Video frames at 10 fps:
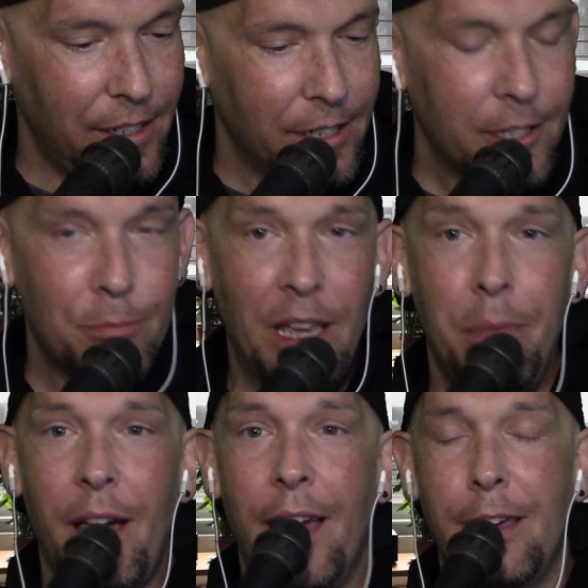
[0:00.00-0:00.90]
because
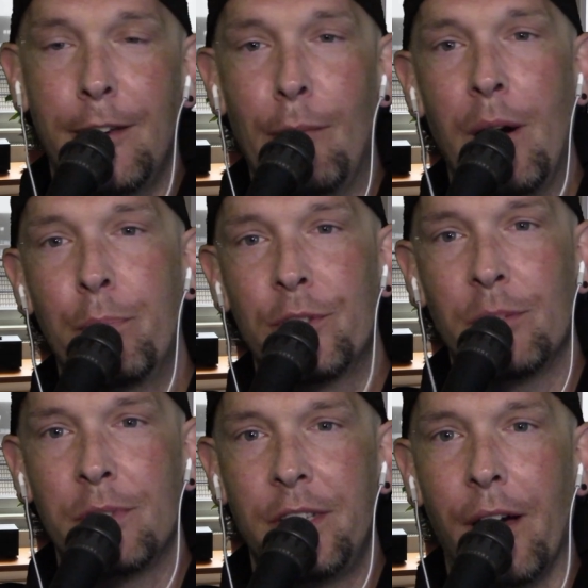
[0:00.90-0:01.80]
maybe I can come up with
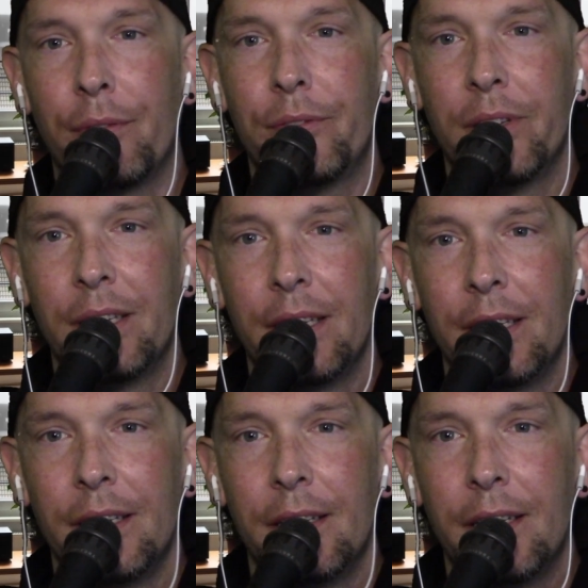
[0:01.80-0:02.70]
some stuff,
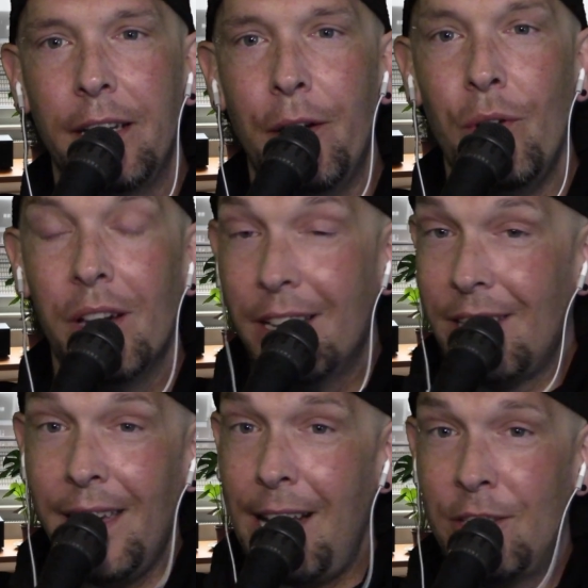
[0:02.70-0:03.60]
you know, because
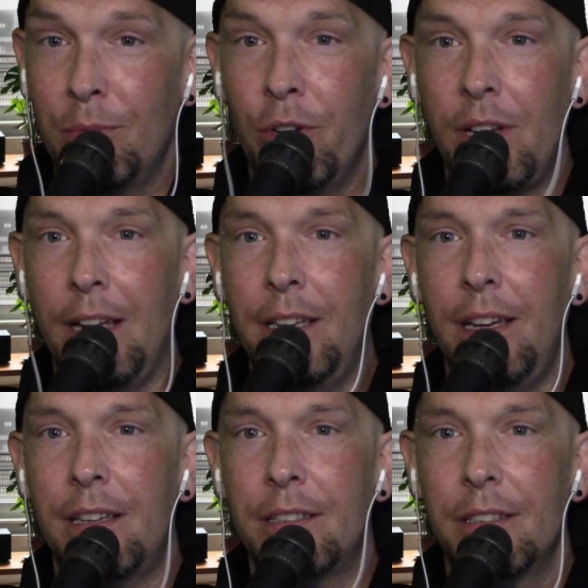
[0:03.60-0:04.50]
I got some good
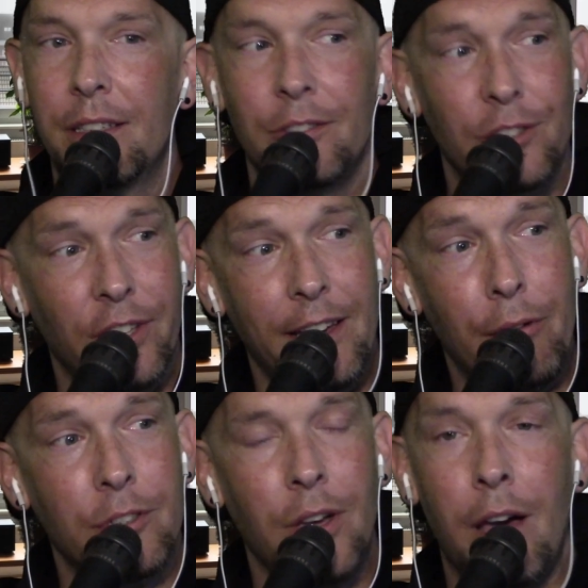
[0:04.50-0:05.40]
ideas, just like I
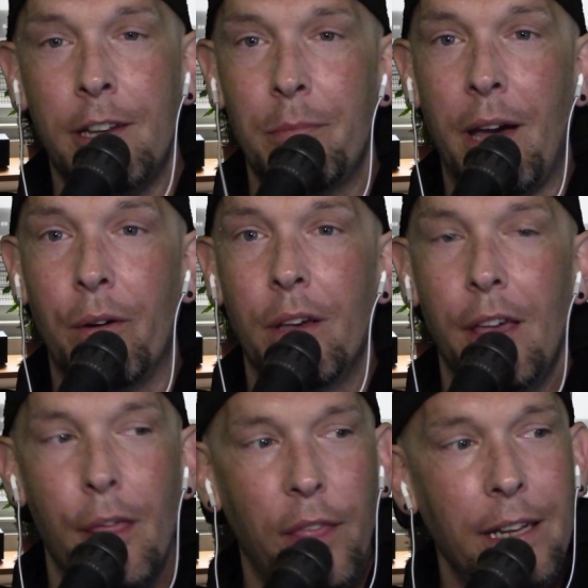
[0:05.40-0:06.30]
was talking about.
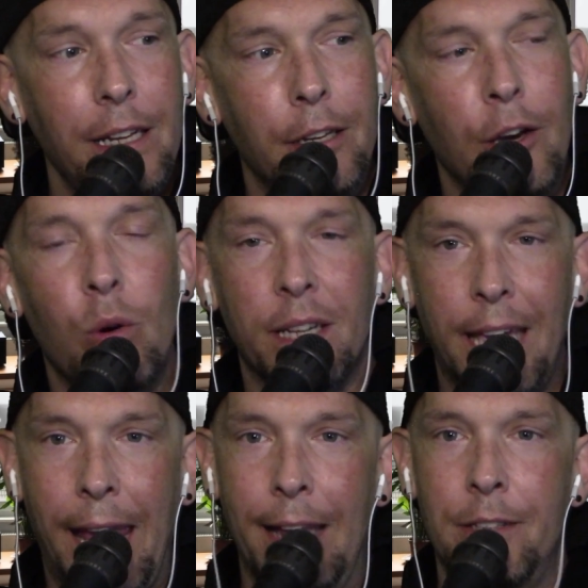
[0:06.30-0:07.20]
They need to go and
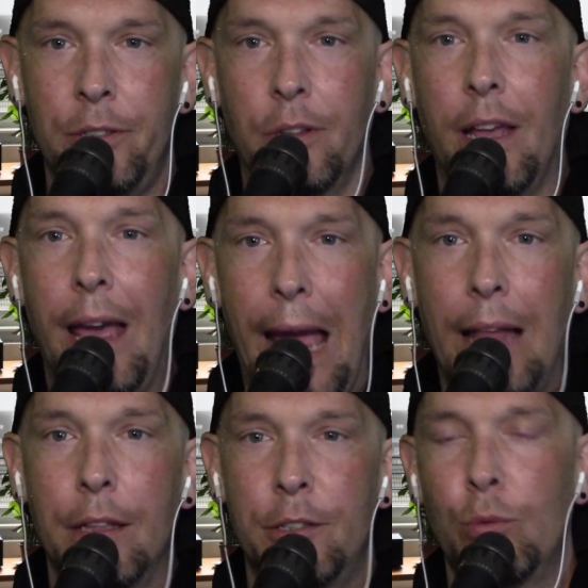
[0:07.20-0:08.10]
cancel
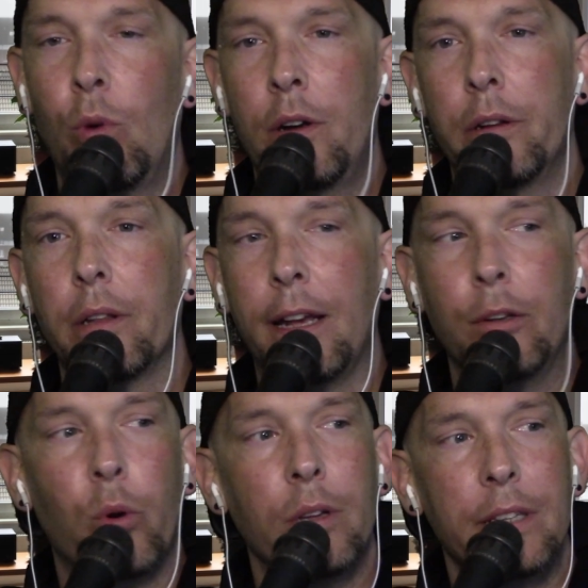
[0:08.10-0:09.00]
Alice in
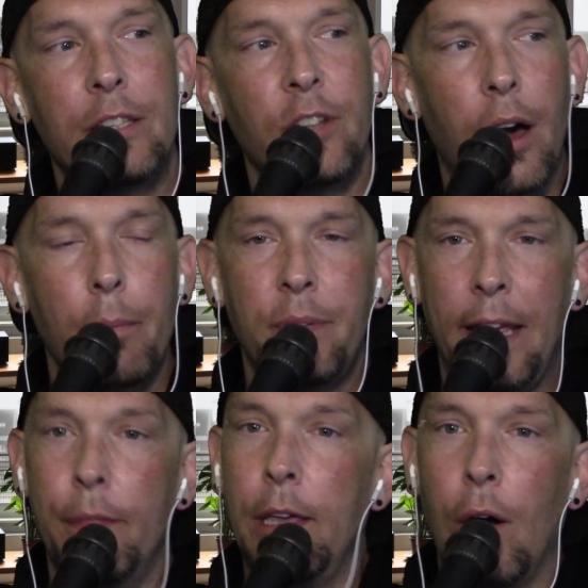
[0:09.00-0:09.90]
Wonderland, or at least
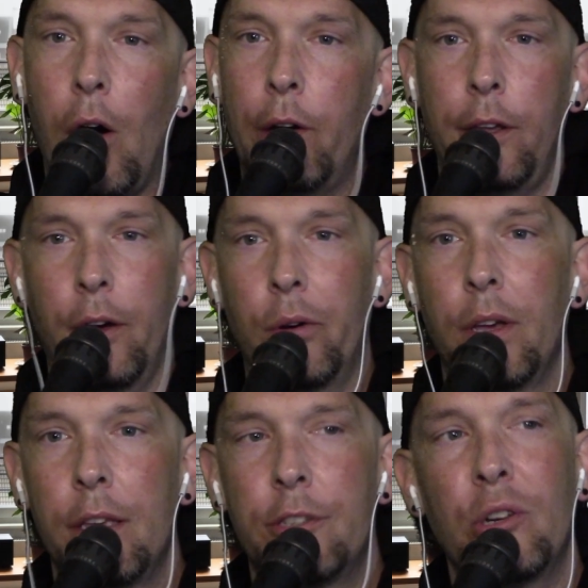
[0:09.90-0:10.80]
update the audio
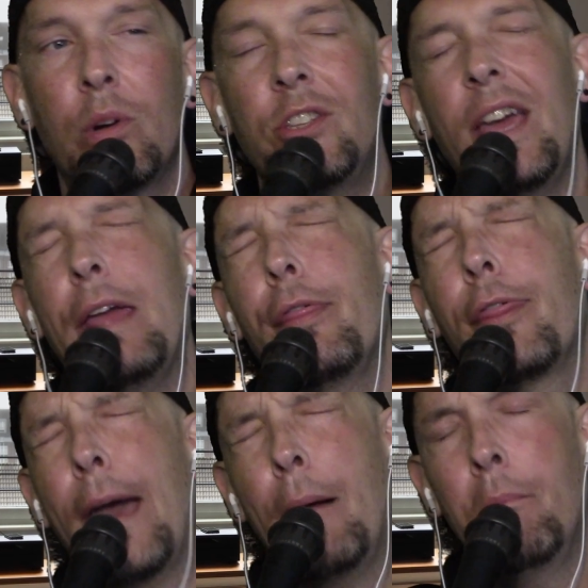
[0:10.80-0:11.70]
so it's a
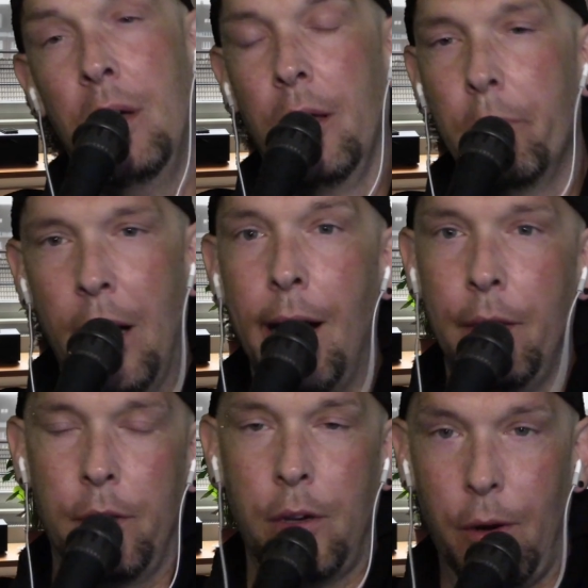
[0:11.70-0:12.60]
them
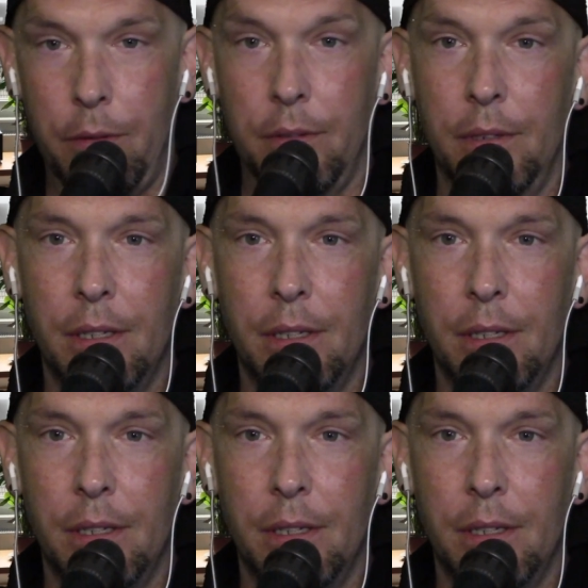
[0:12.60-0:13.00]
behind the curtain,